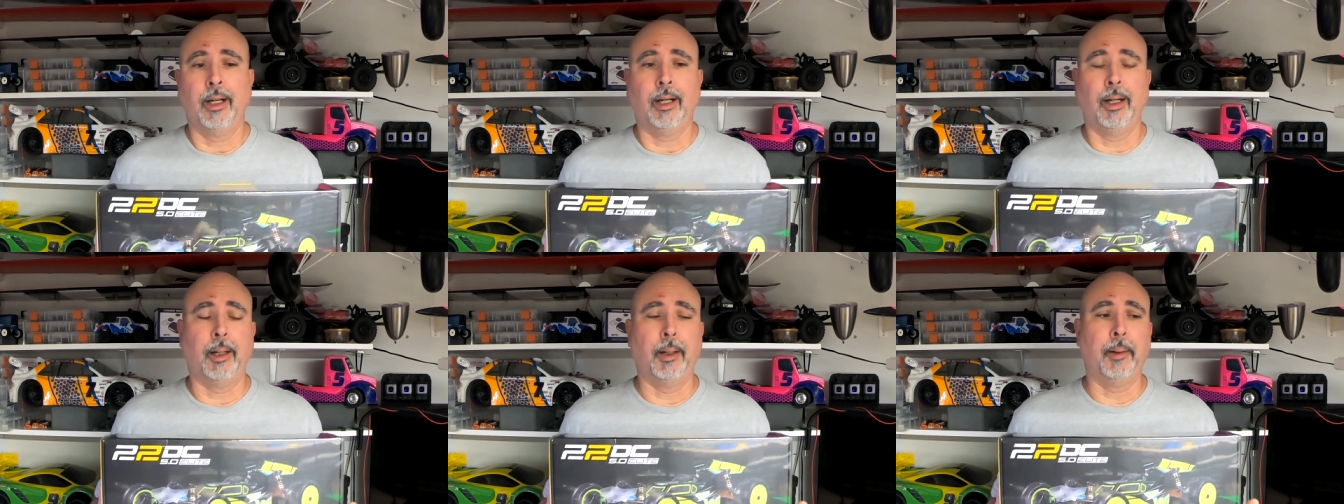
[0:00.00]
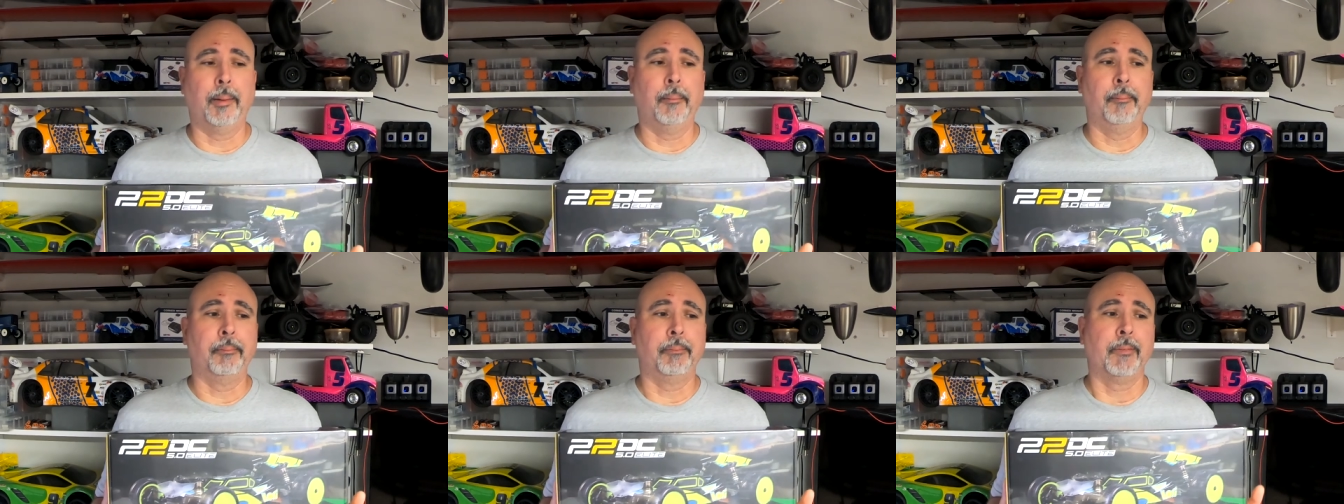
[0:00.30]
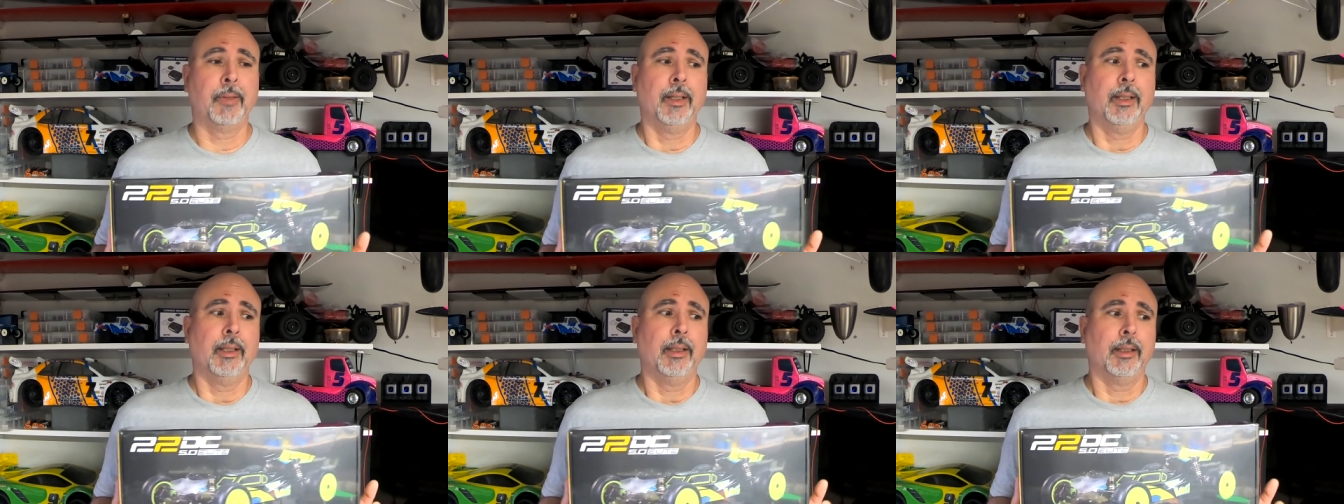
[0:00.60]

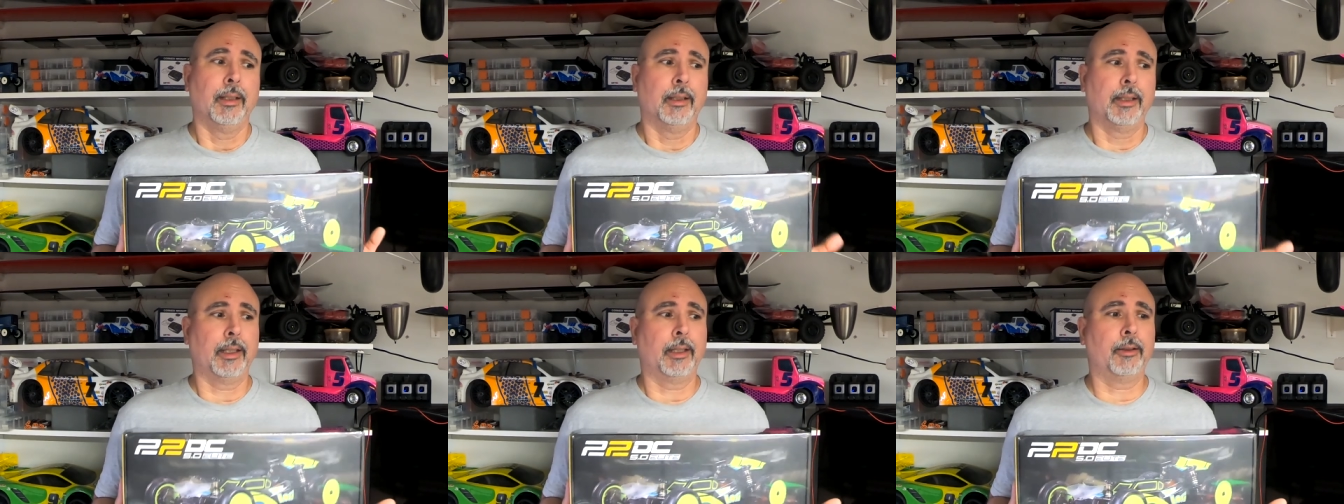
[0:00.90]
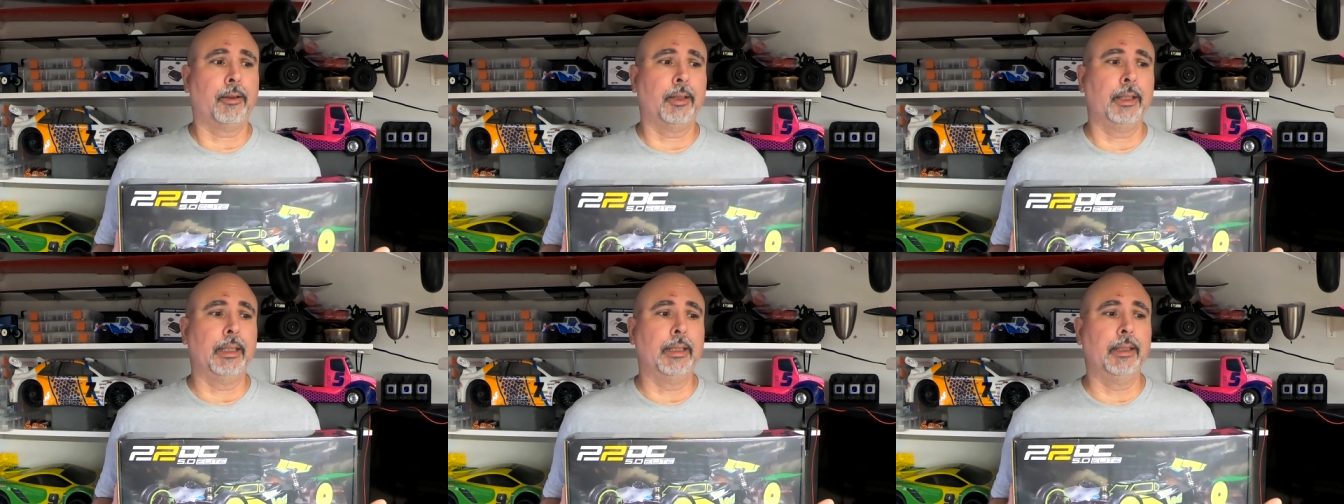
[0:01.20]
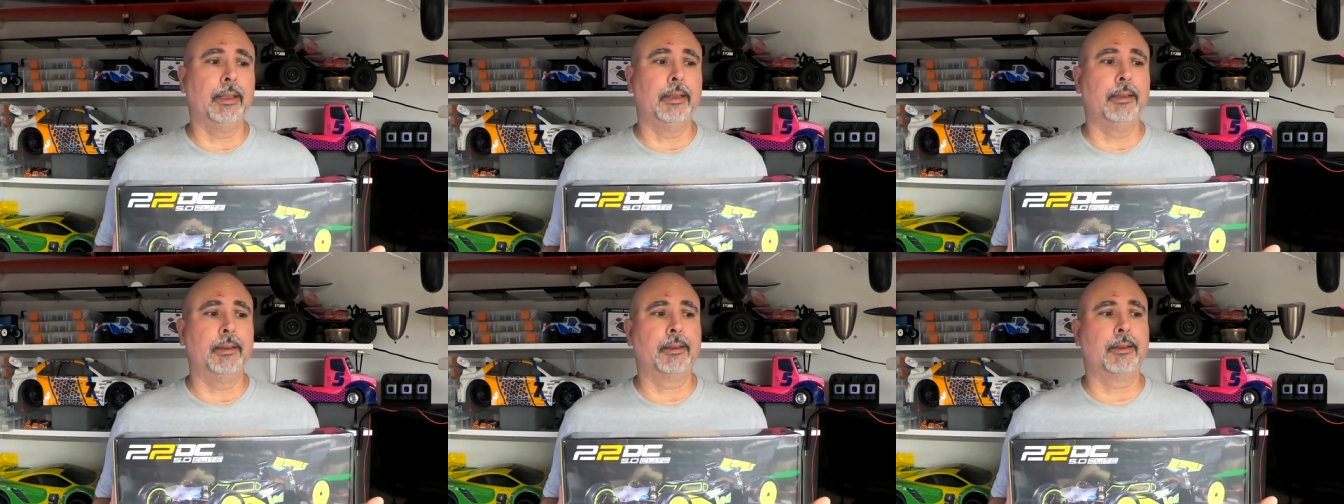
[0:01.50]
There
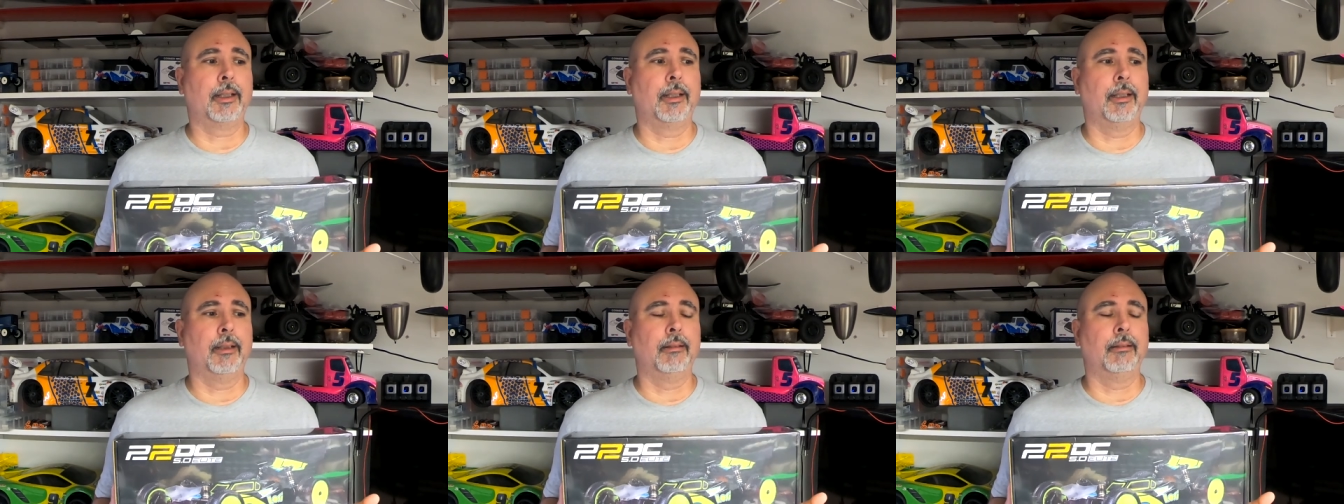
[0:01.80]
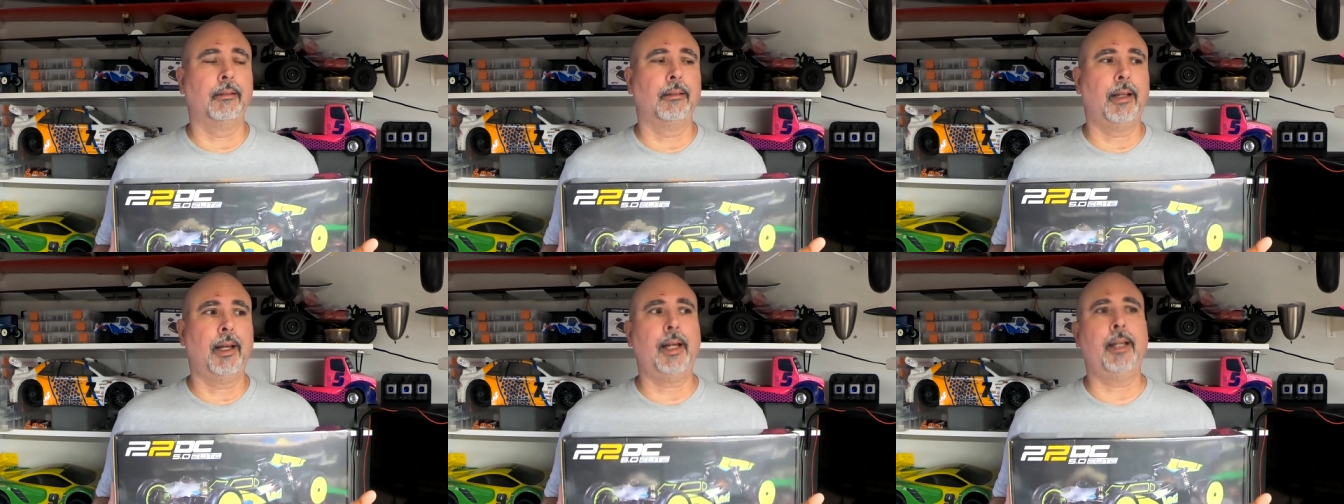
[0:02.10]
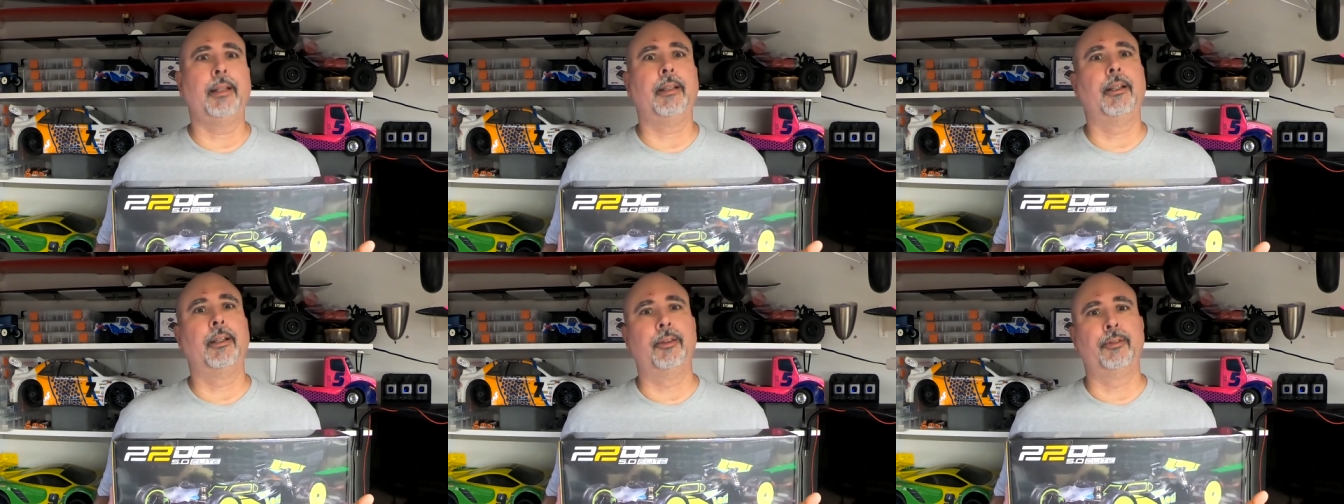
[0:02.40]
is a
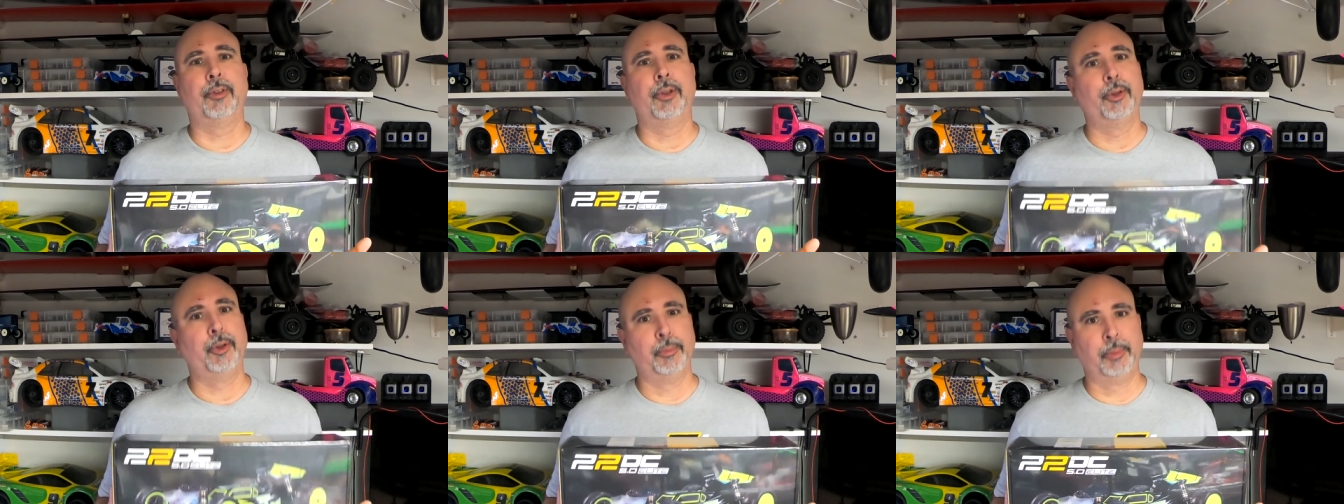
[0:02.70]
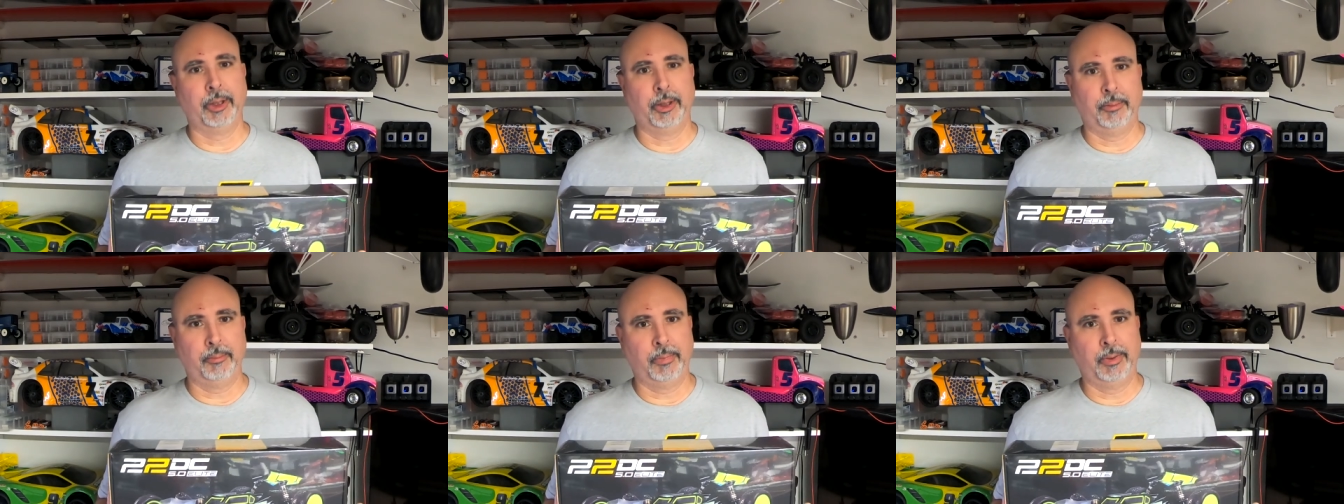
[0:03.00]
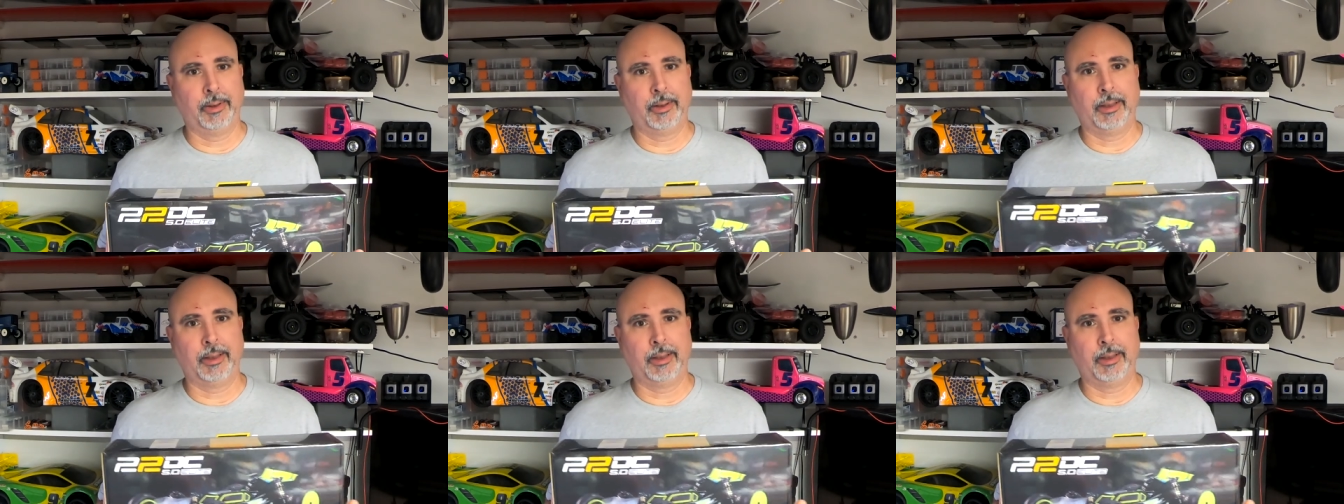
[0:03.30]
lot of aluminum.